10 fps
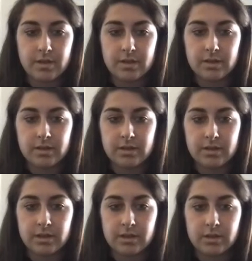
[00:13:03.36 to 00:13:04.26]

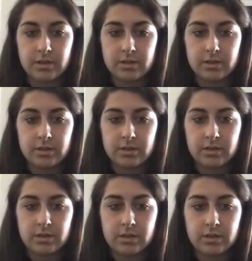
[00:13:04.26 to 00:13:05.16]

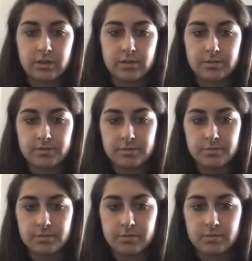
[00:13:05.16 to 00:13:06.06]

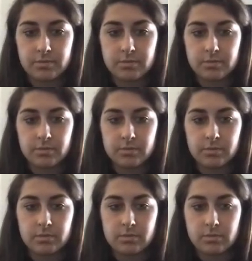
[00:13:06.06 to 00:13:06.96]

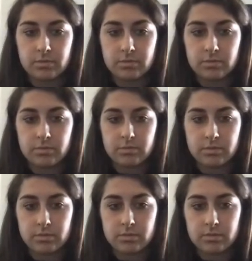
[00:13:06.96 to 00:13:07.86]

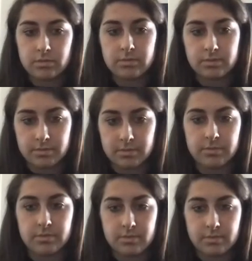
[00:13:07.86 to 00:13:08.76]

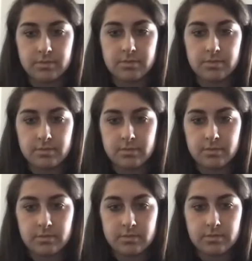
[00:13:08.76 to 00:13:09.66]

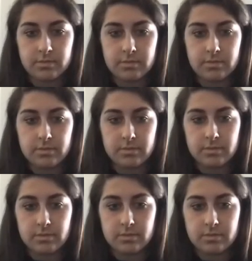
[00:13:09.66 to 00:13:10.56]

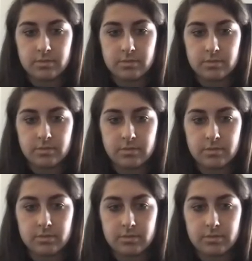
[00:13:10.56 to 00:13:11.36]
[no speech]